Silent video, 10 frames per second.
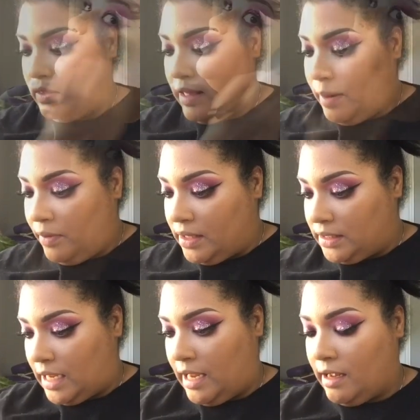Then I'm going
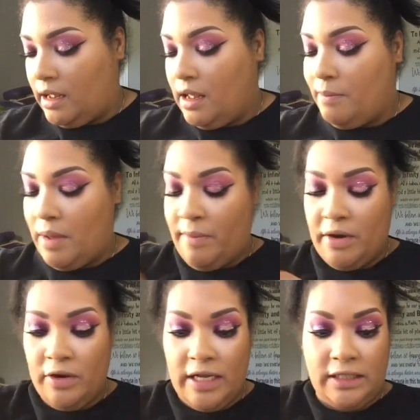to take my
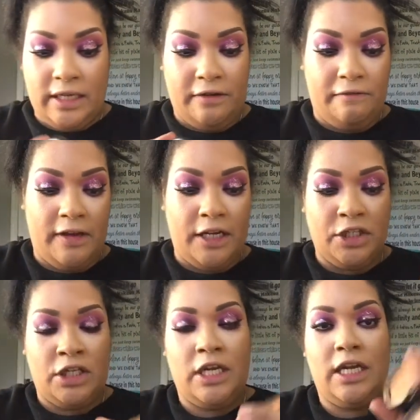Mineralized Skin
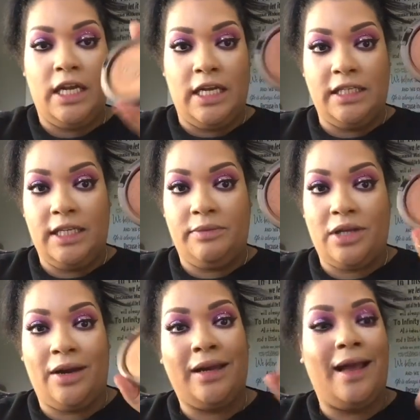Finish in Deep
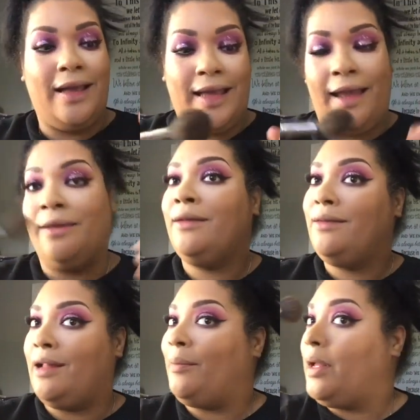Dark. Again,
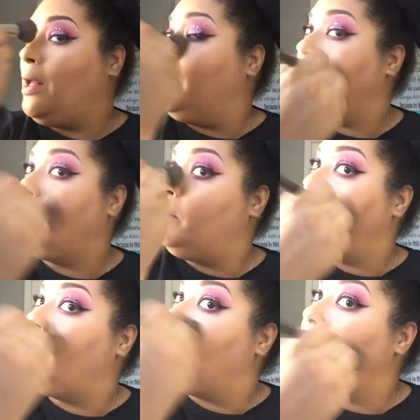not my color,
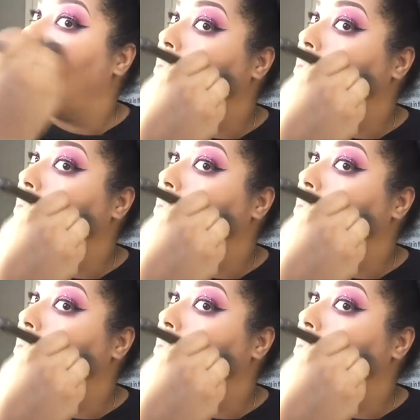but